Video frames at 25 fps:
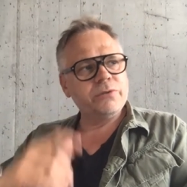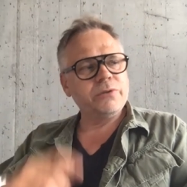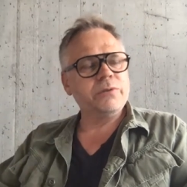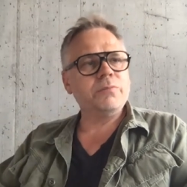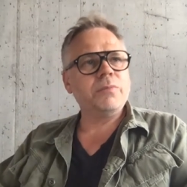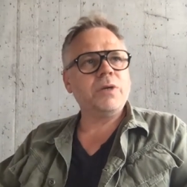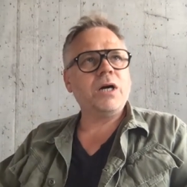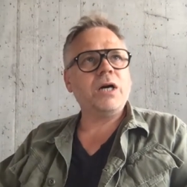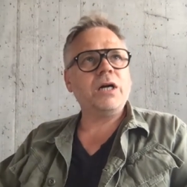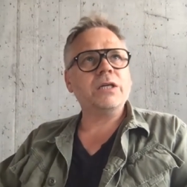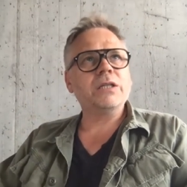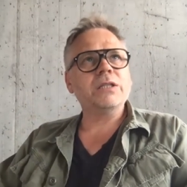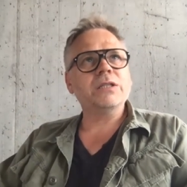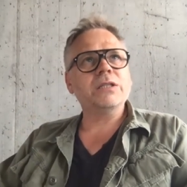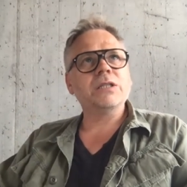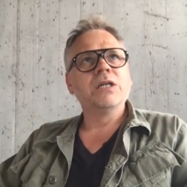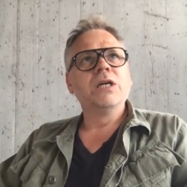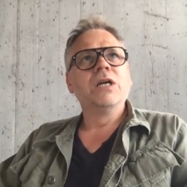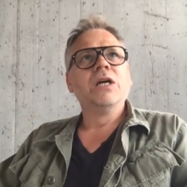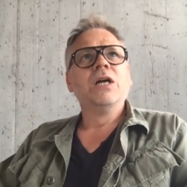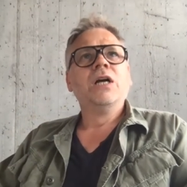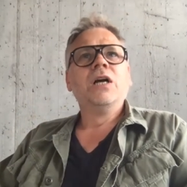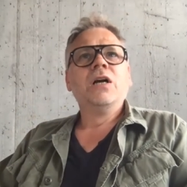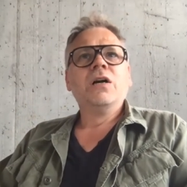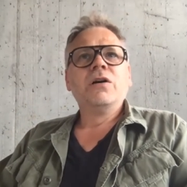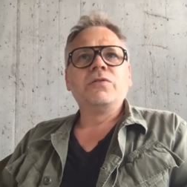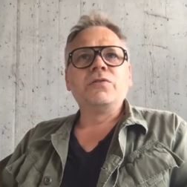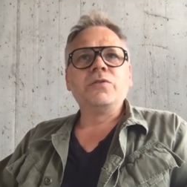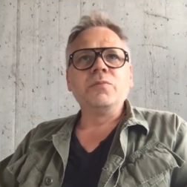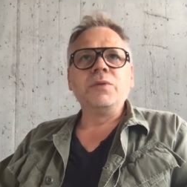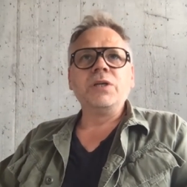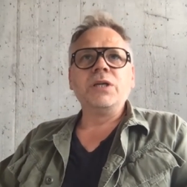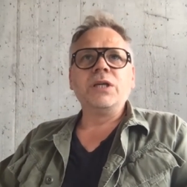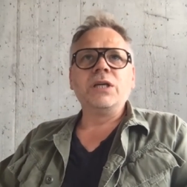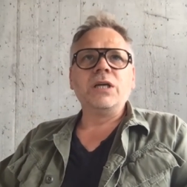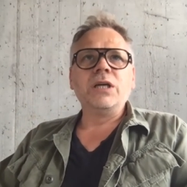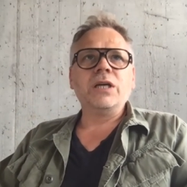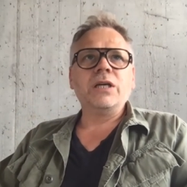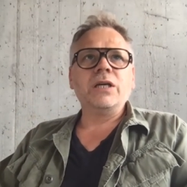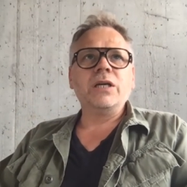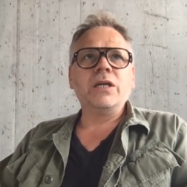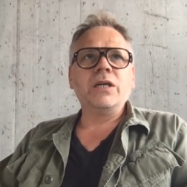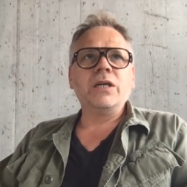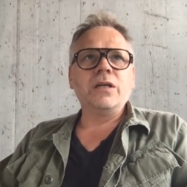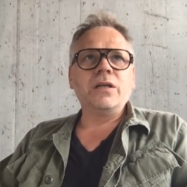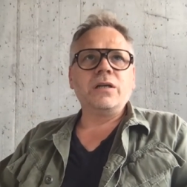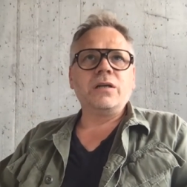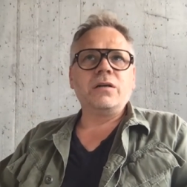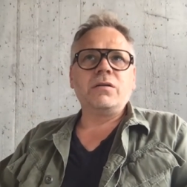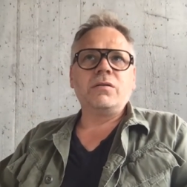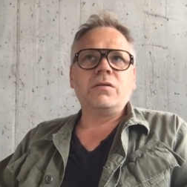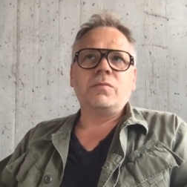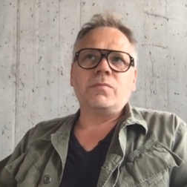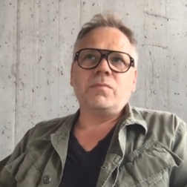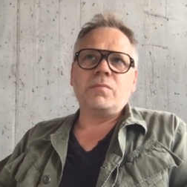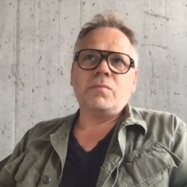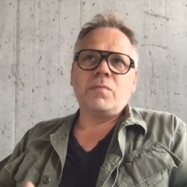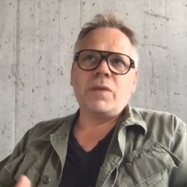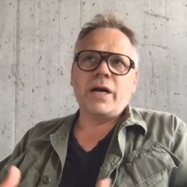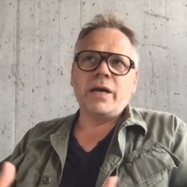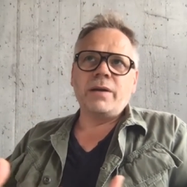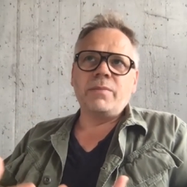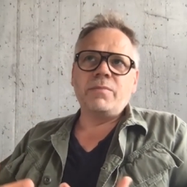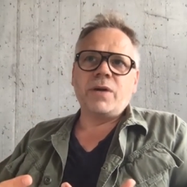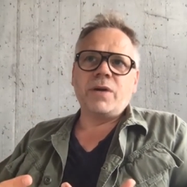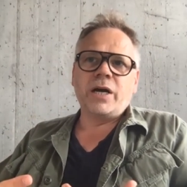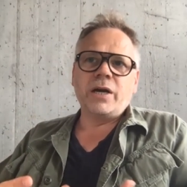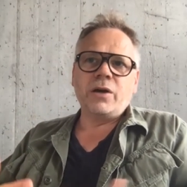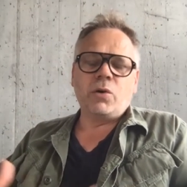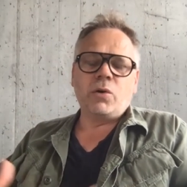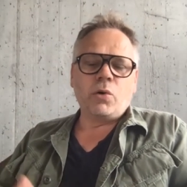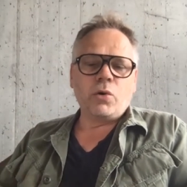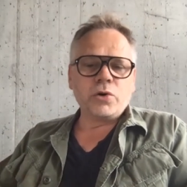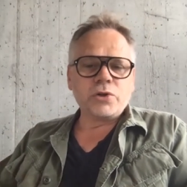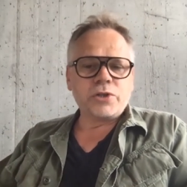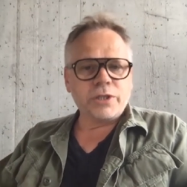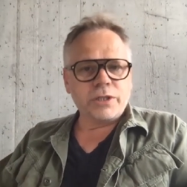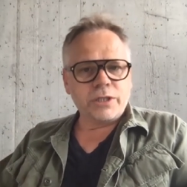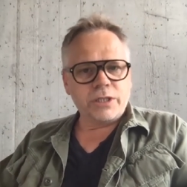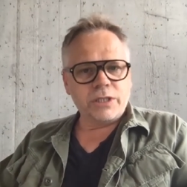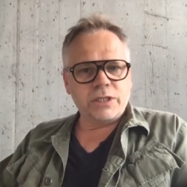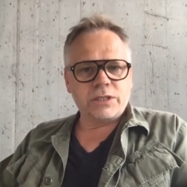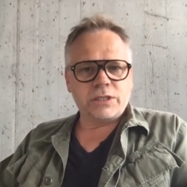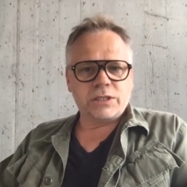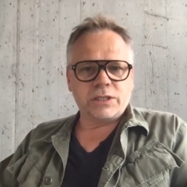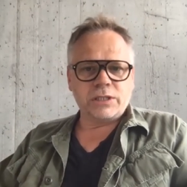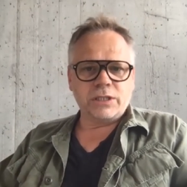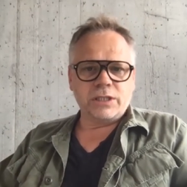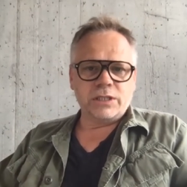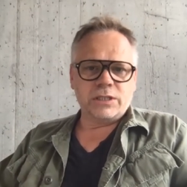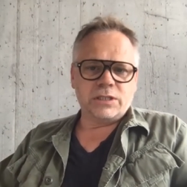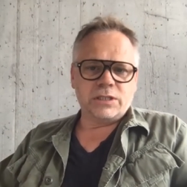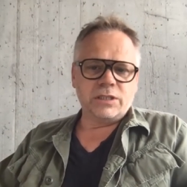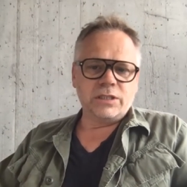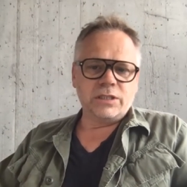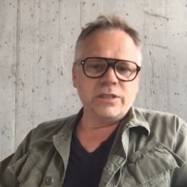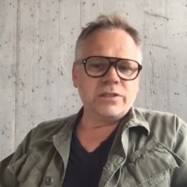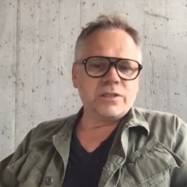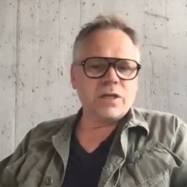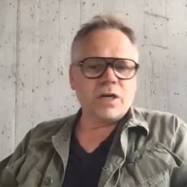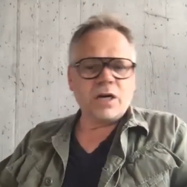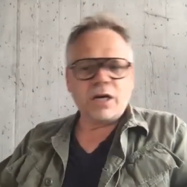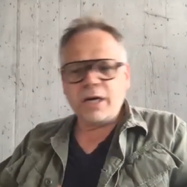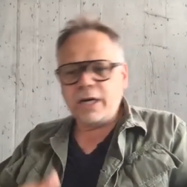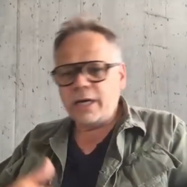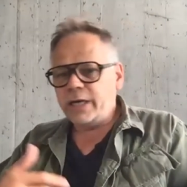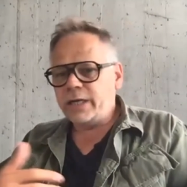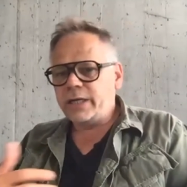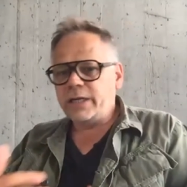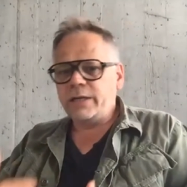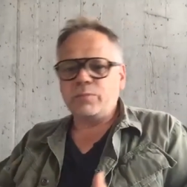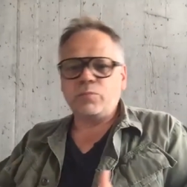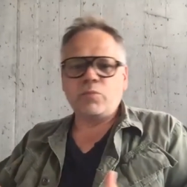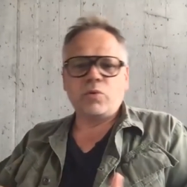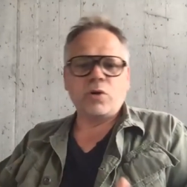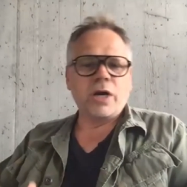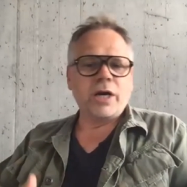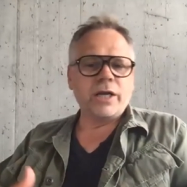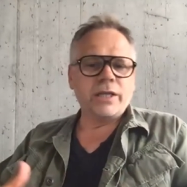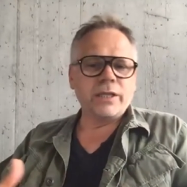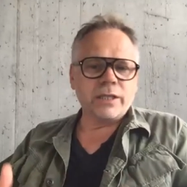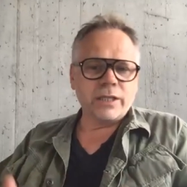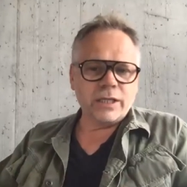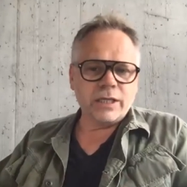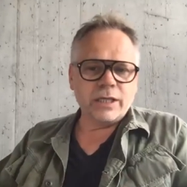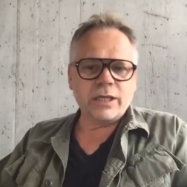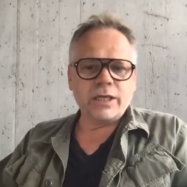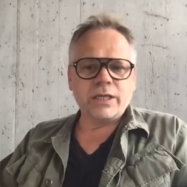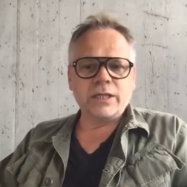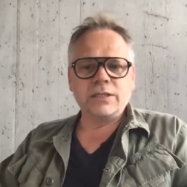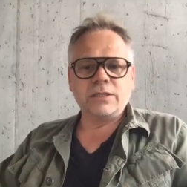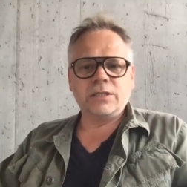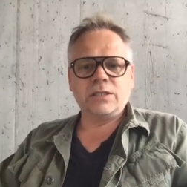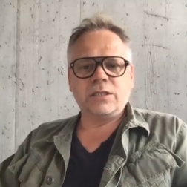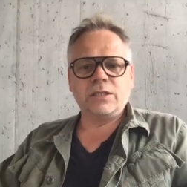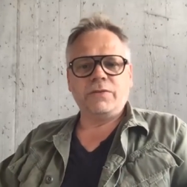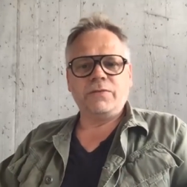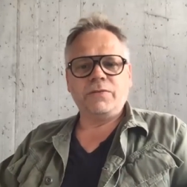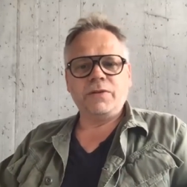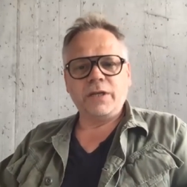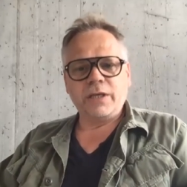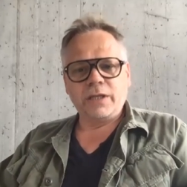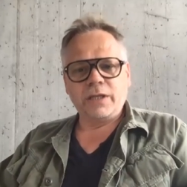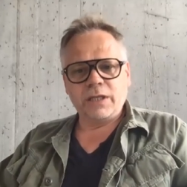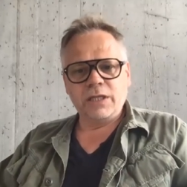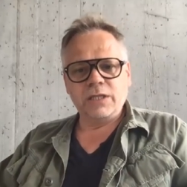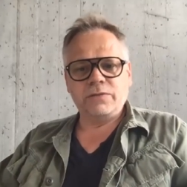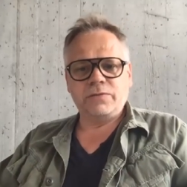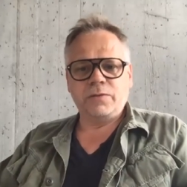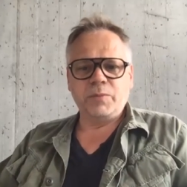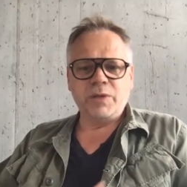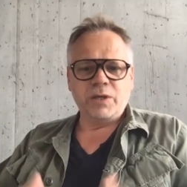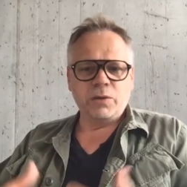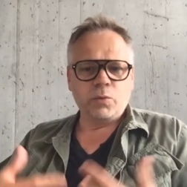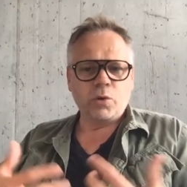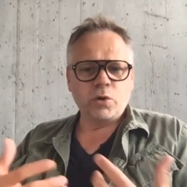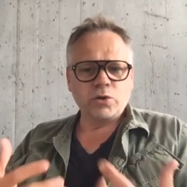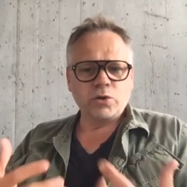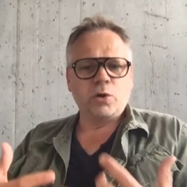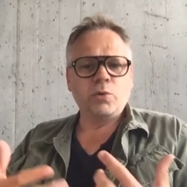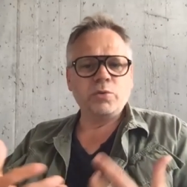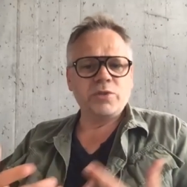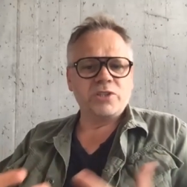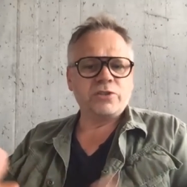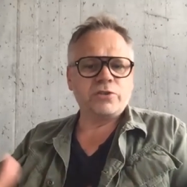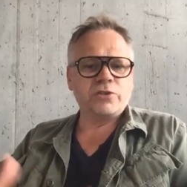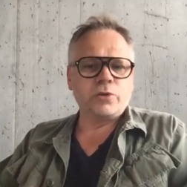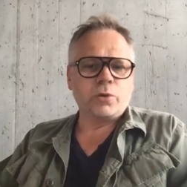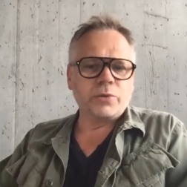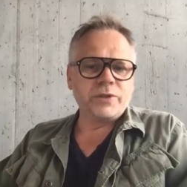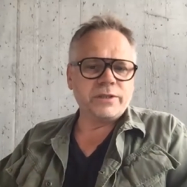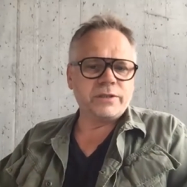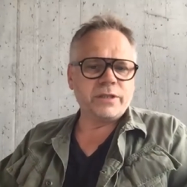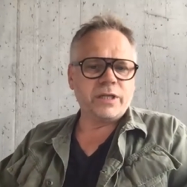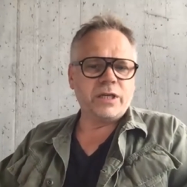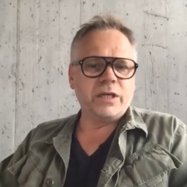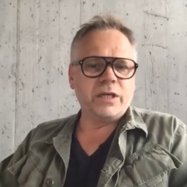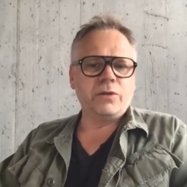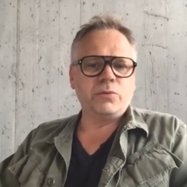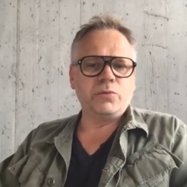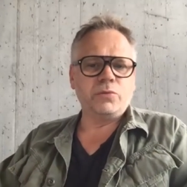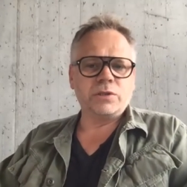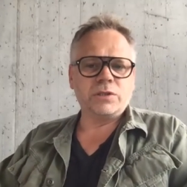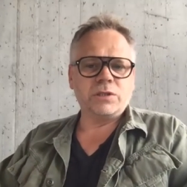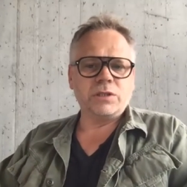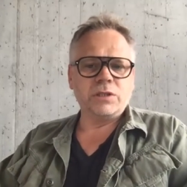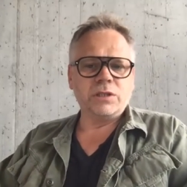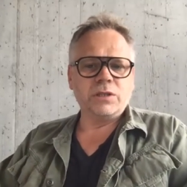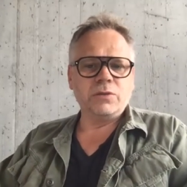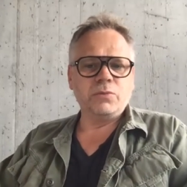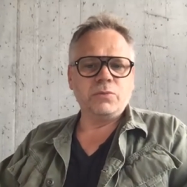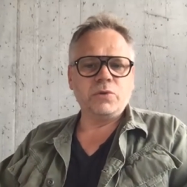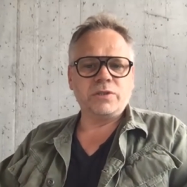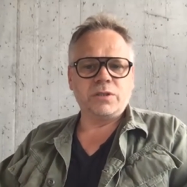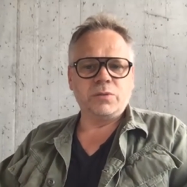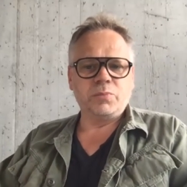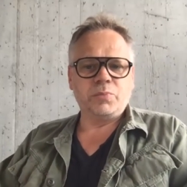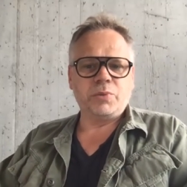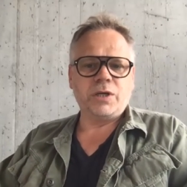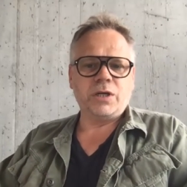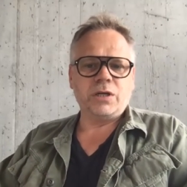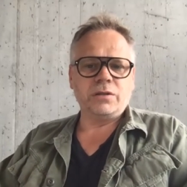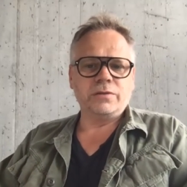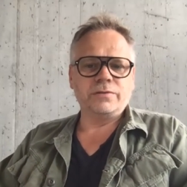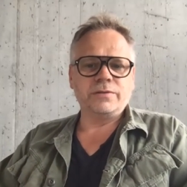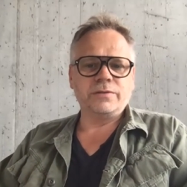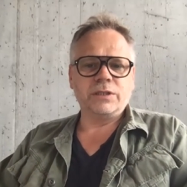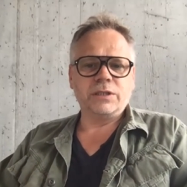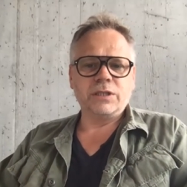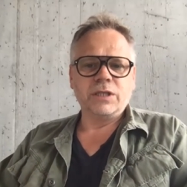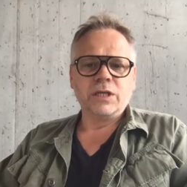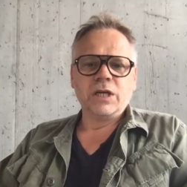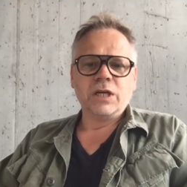the market for me, you know, my my origin is is design and branding and stuff like this. For me, it was always storytelling was the was the part of it,